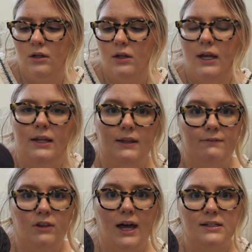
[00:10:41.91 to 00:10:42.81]
And they've
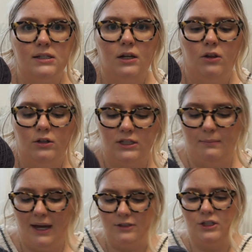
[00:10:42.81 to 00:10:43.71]
lasted a long time.
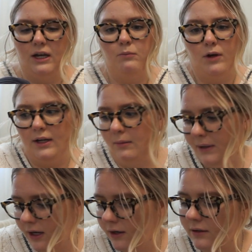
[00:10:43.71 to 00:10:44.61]
Actually, I'm wearing a
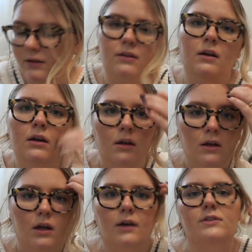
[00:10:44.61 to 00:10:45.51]
pair
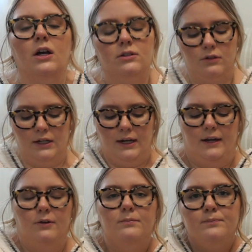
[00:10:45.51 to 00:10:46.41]
of socks right
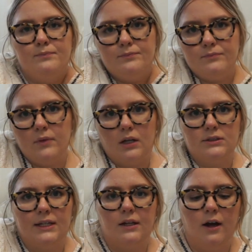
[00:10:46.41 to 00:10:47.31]
now. I'll
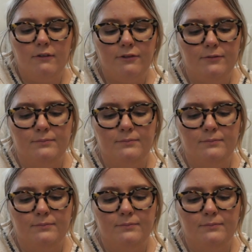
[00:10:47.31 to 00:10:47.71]
take it off.